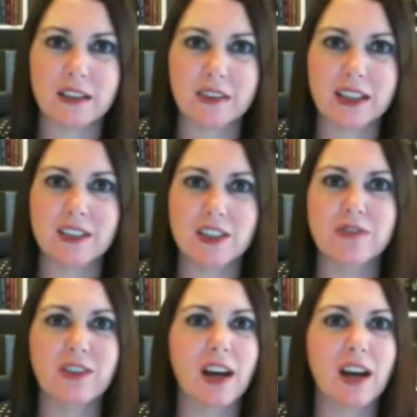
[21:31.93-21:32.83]
and to
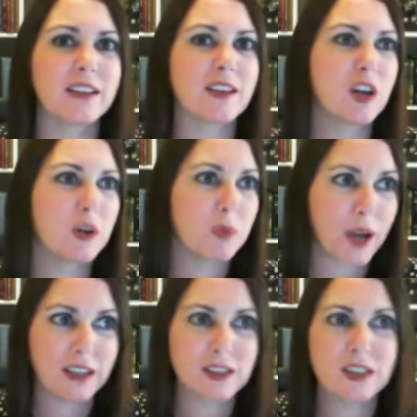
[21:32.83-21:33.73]
find
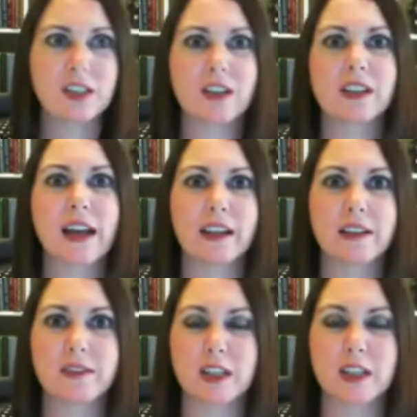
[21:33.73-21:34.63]
ways to turn a
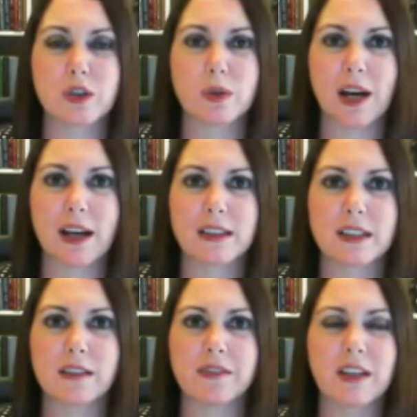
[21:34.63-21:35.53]
negative into a
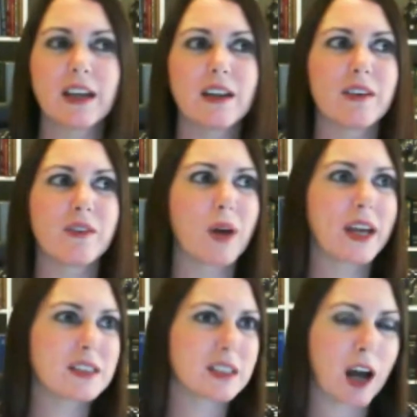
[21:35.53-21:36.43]
positive, ways
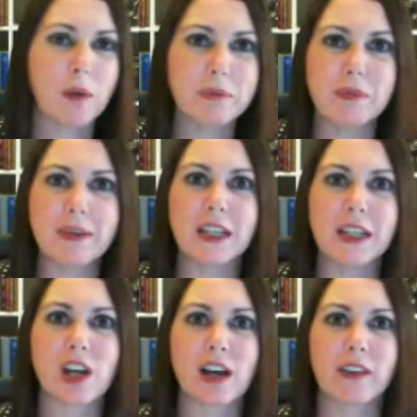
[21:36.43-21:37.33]
to complement
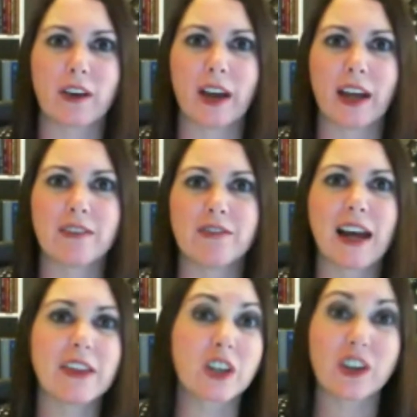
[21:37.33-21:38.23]
each other and
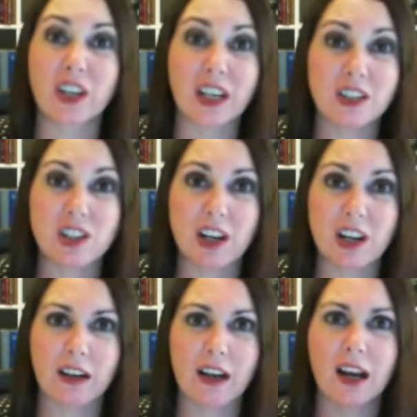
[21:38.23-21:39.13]
find the good in each
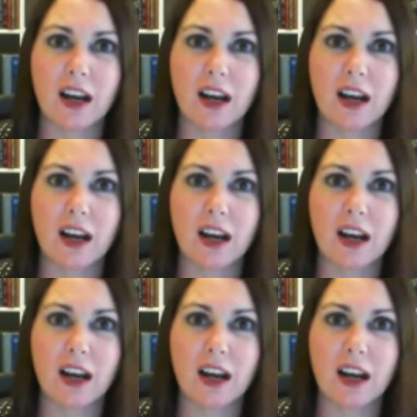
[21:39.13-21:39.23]
other.